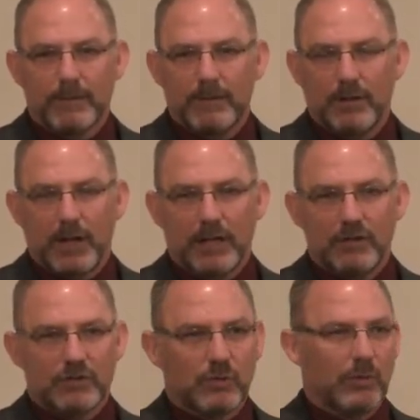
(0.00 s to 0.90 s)
You know, I
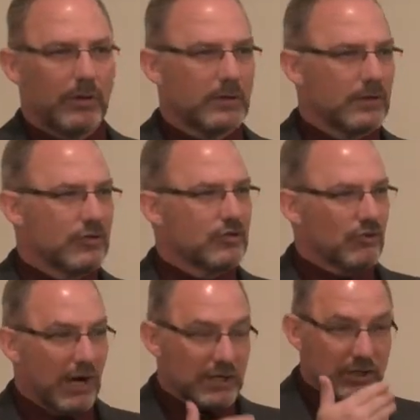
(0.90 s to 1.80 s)
used to work
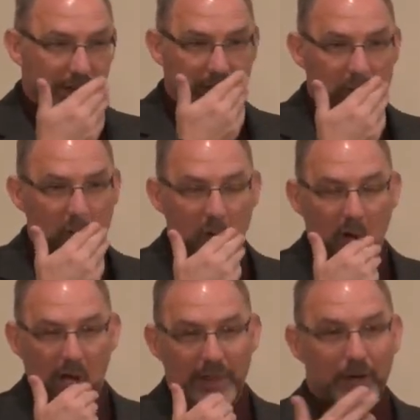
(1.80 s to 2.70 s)
construction,
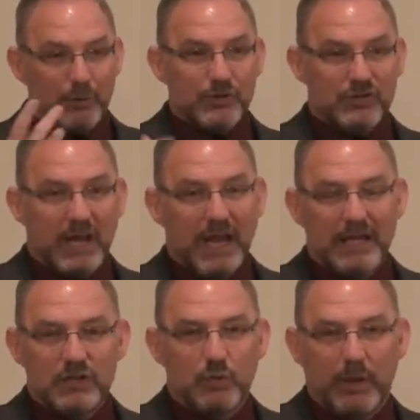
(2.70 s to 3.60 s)
and there was
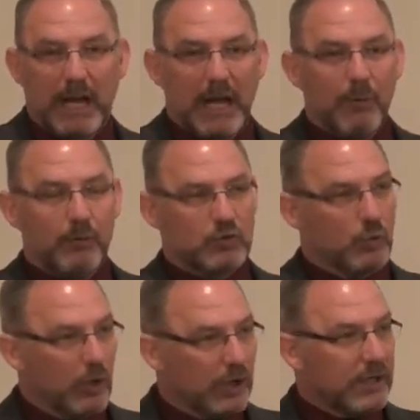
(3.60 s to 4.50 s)
days when I was
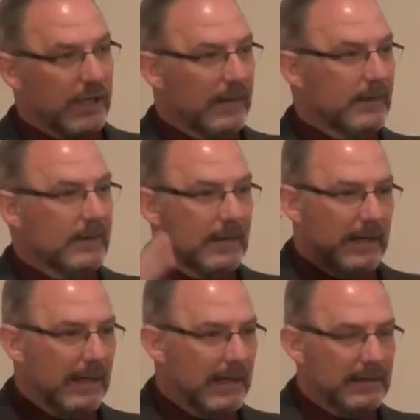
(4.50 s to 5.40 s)
working,
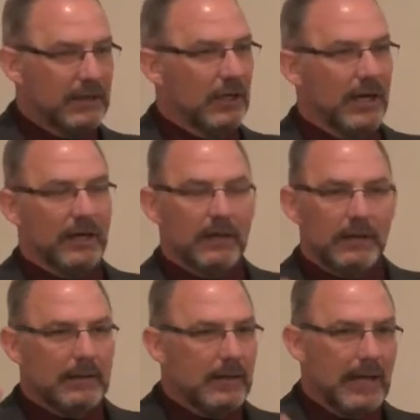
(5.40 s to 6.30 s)
and you know, I
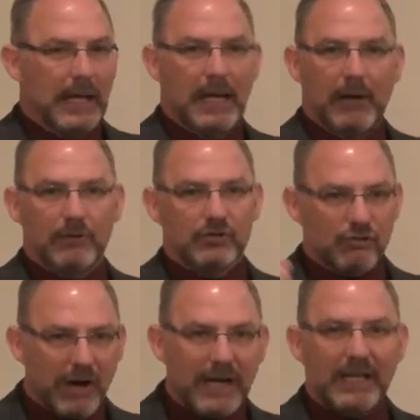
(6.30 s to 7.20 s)
I, was
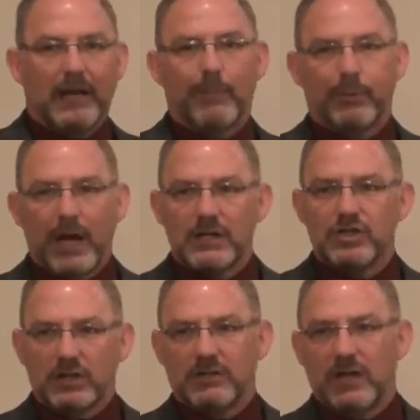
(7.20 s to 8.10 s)
trying to get a
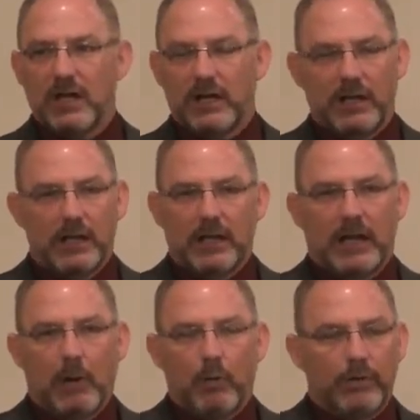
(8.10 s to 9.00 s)
project done, and
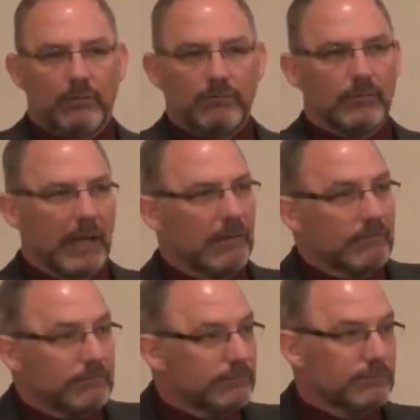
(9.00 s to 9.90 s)
I wouldn't I
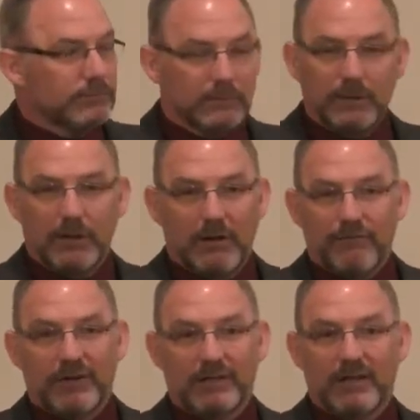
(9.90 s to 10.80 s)
you know, I
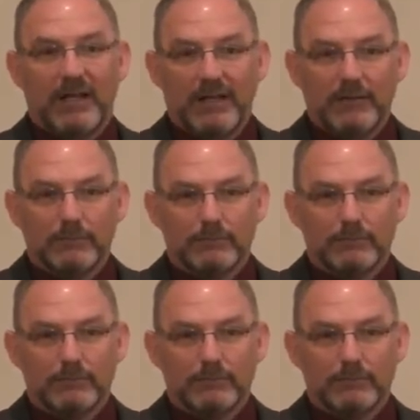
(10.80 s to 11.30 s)
forget to eat.